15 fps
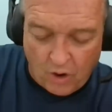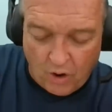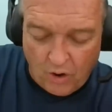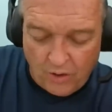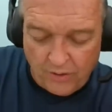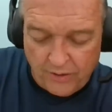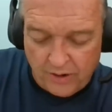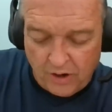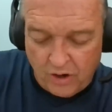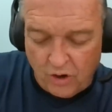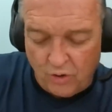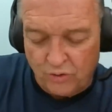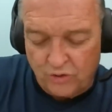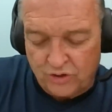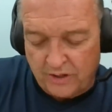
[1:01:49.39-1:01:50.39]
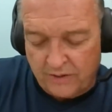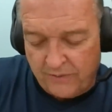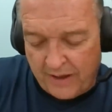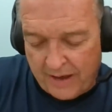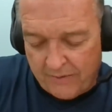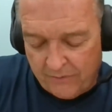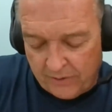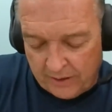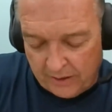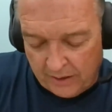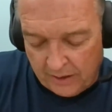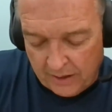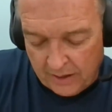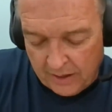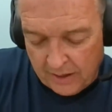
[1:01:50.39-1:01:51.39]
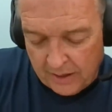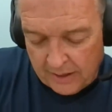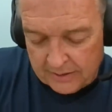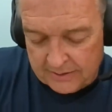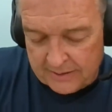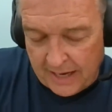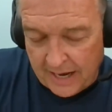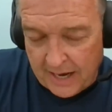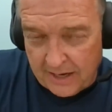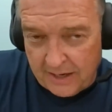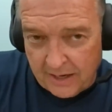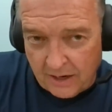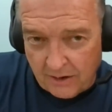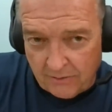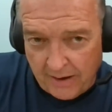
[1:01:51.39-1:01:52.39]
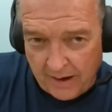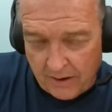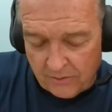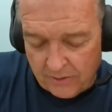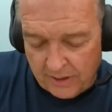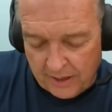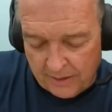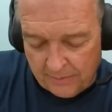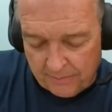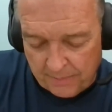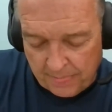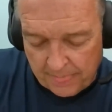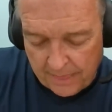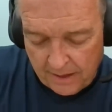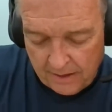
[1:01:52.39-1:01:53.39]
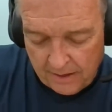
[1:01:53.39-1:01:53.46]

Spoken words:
all the host of heaven standing around him